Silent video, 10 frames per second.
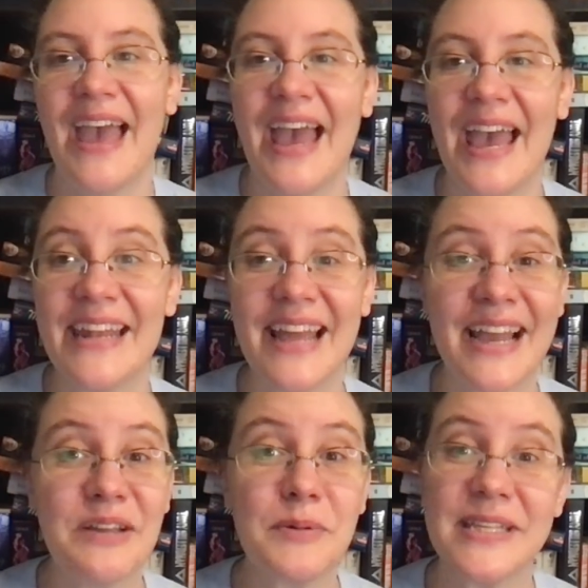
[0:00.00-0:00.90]
And
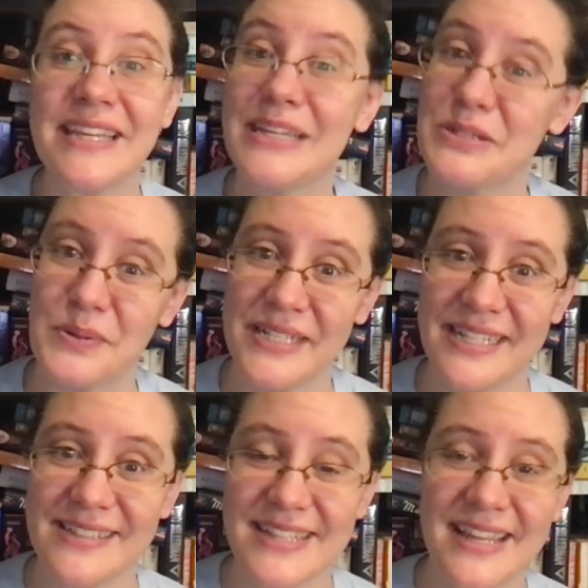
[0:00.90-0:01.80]
I really enjoyed
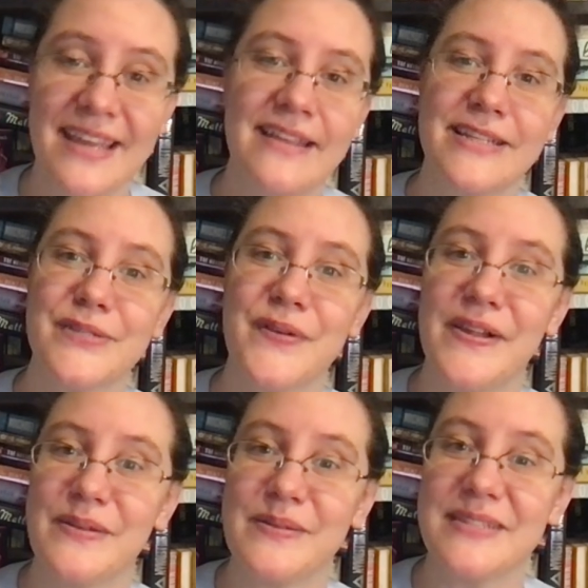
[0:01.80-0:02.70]
it. This
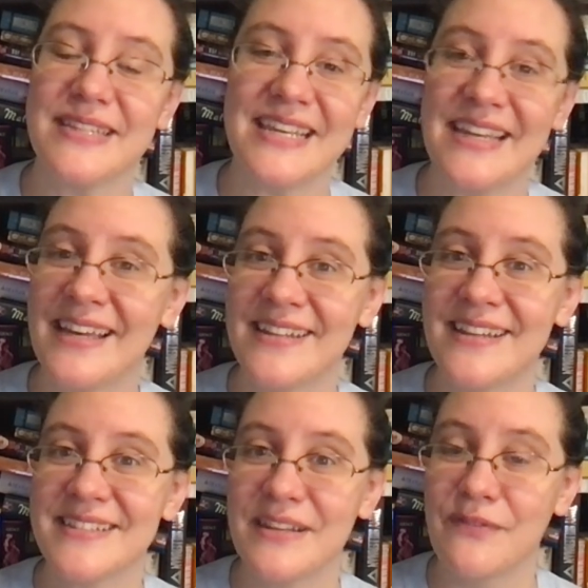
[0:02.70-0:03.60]
follows Kee
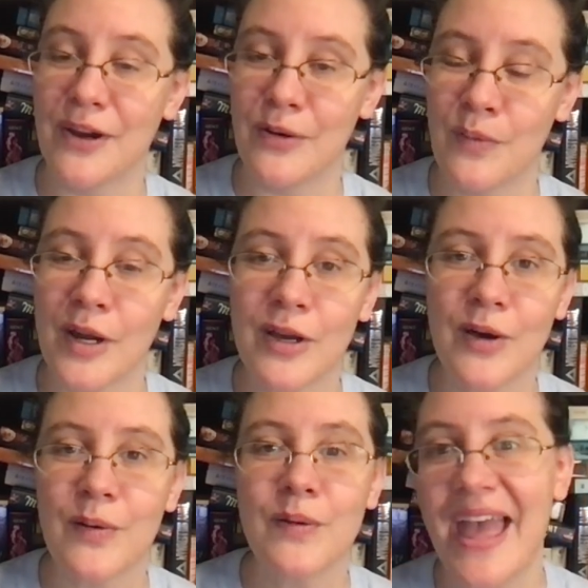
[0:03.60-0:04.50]
Eldas and Varro
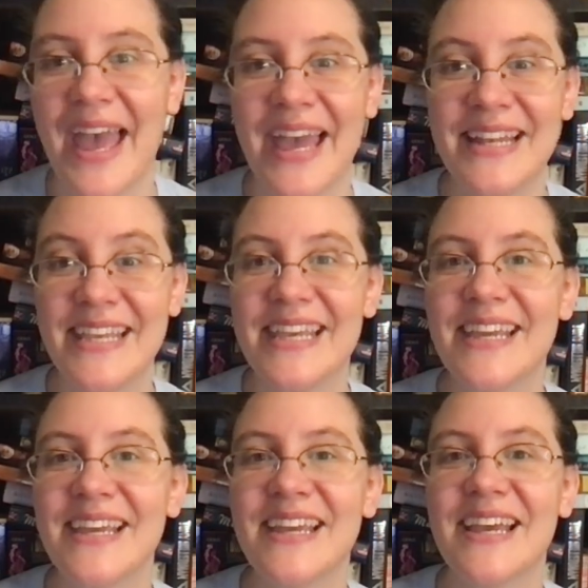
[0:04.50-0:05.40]
Runko. And
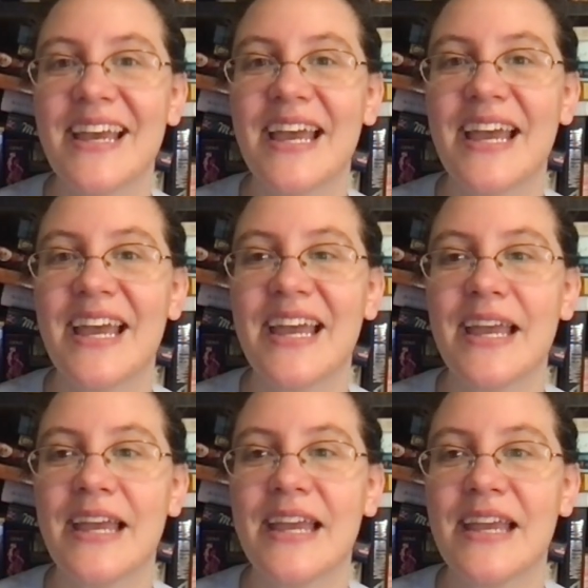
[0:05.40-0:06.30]
Kee
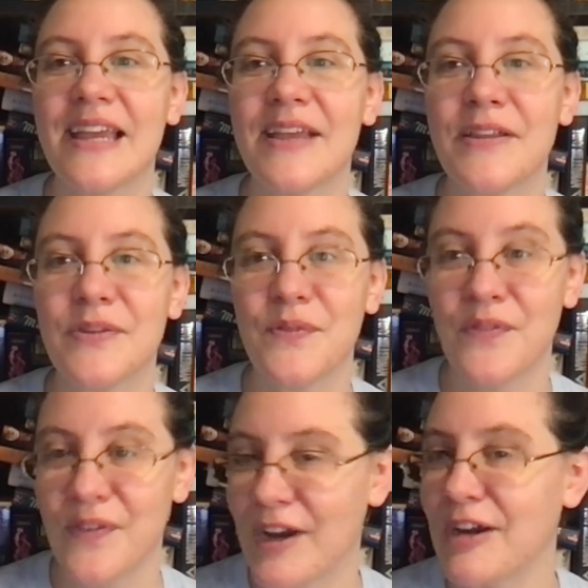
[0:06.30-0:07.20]
is
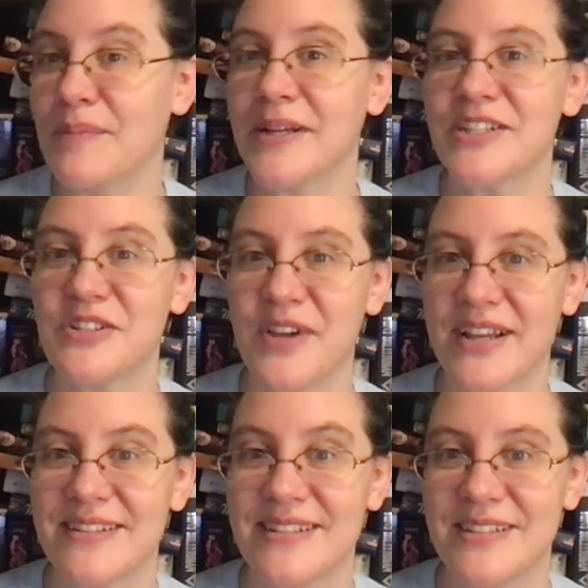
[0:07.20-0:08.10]
very much
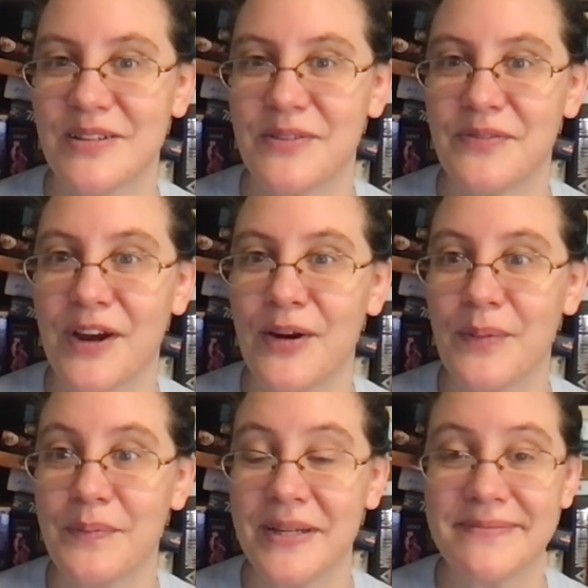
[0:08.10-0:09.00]
attracted to
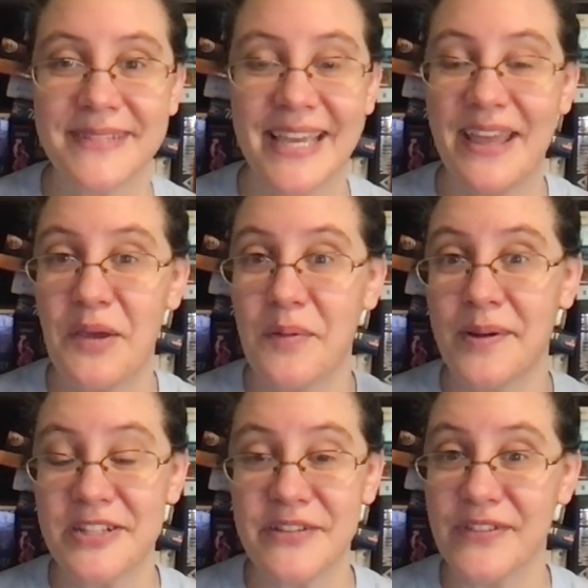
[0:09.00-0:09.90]
Varro, but
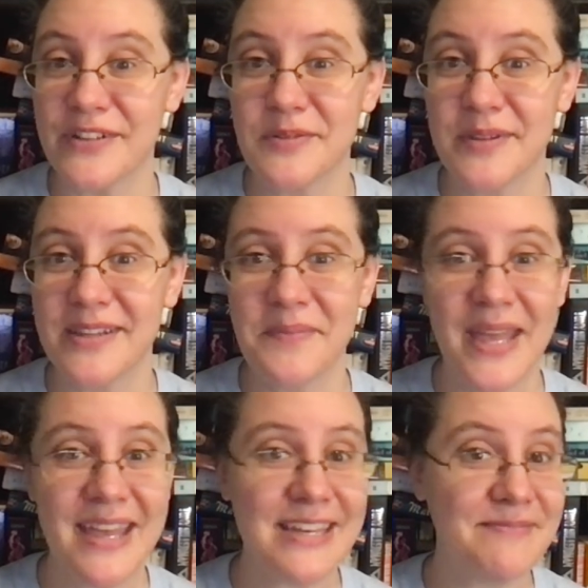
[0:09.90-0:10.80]
when she flirts with him,
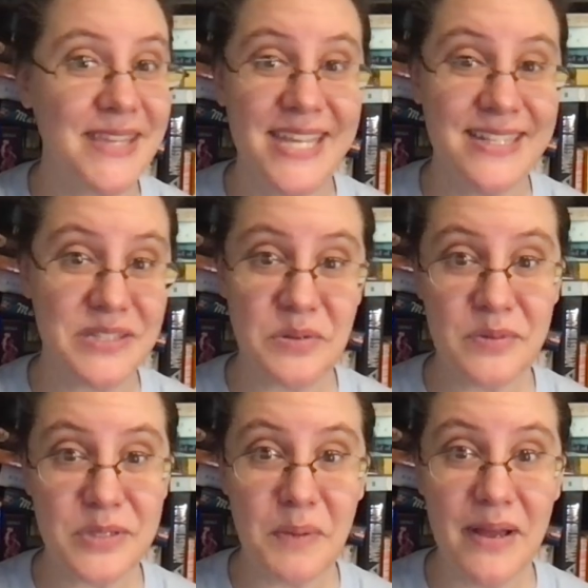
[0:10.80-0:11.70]
he doesn't
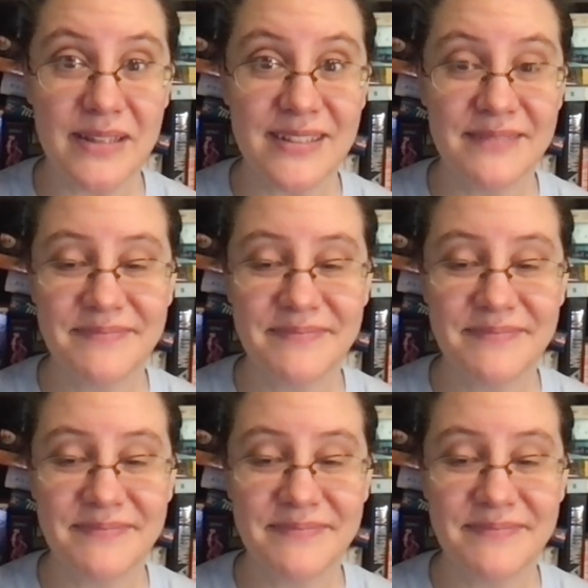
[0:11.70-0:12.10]
respond.